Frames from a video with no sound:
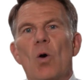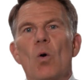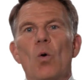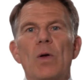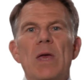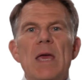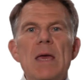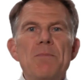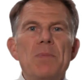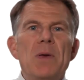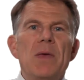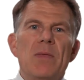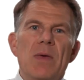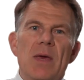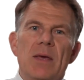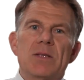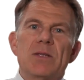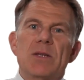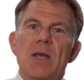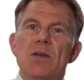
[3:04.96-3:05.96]
or keeping the
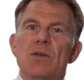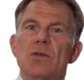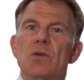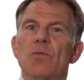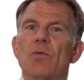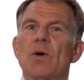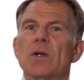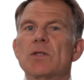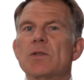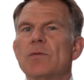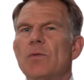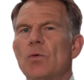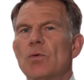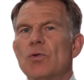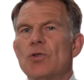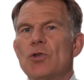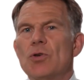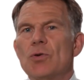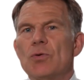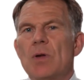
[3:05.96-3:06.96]
extent of one's
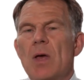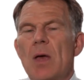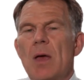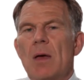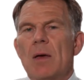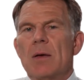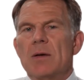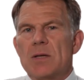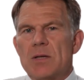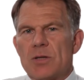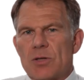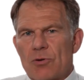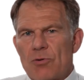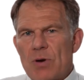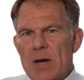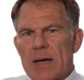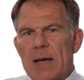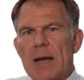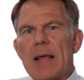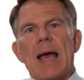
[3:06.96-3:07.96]
fortune
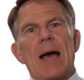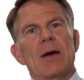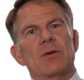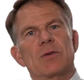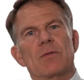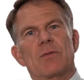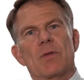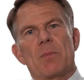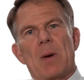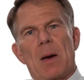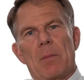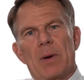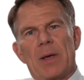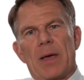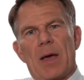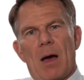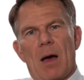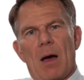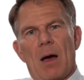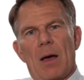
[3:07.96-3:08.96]
discreetly out of the
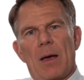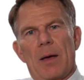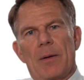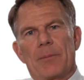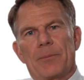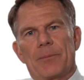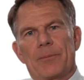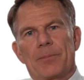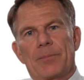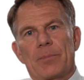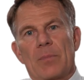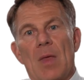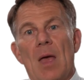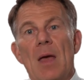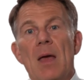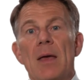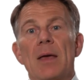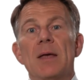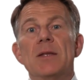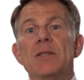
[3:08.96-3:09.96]
public eye.
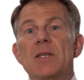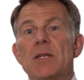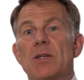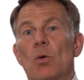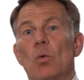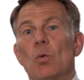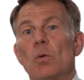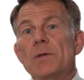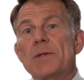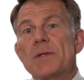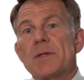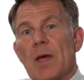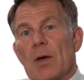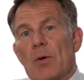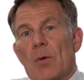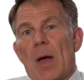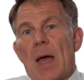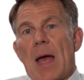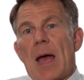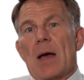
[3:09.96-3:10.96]
Consider
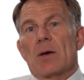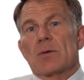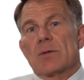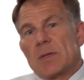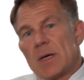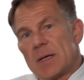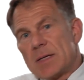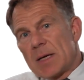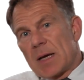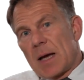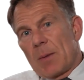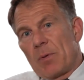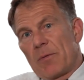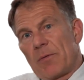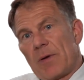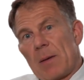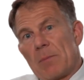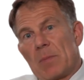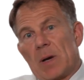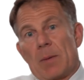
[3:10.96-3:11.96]
also how setting up a
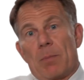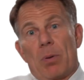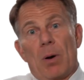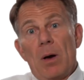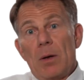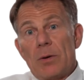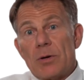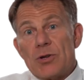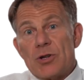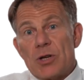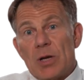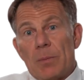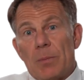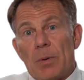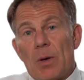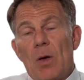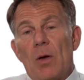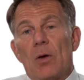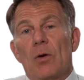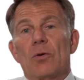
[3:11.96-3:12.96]
family
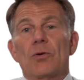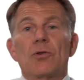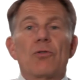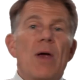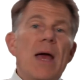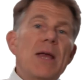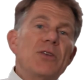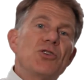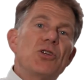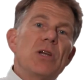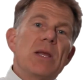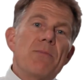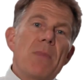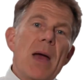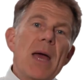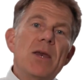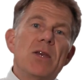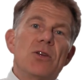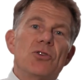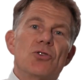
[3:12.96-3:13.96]
partnership could gradually
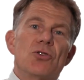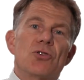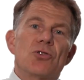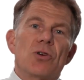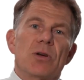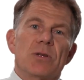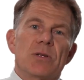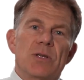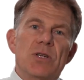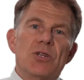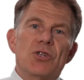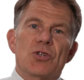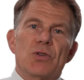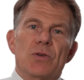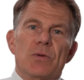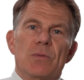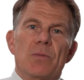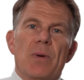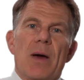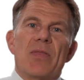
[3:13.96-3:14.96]
manage a
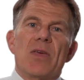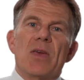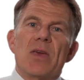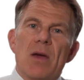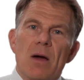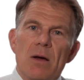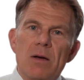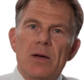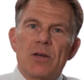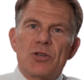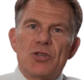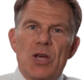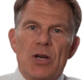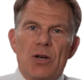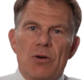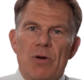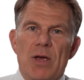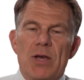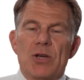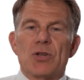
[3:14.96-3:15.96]
transition by the younger
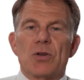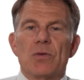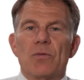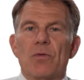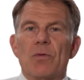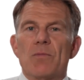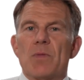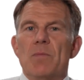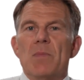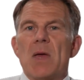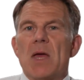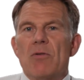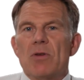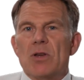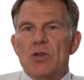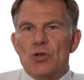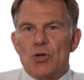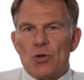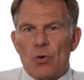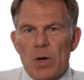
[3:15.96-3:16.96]
generation from the mere
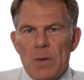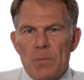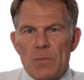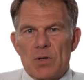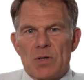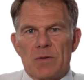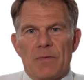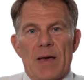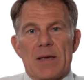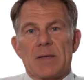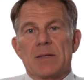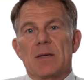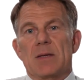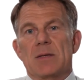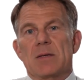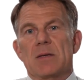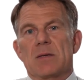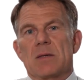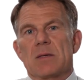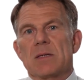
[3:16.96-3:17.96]
enjoyment of
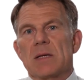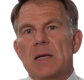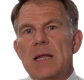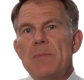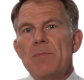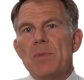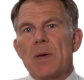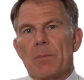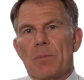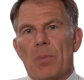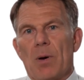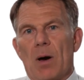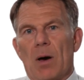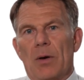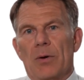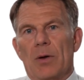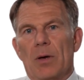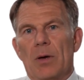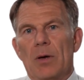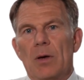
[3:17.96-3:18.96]
assets as a sleeping
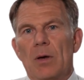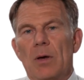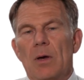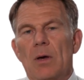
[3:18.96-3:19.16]
partner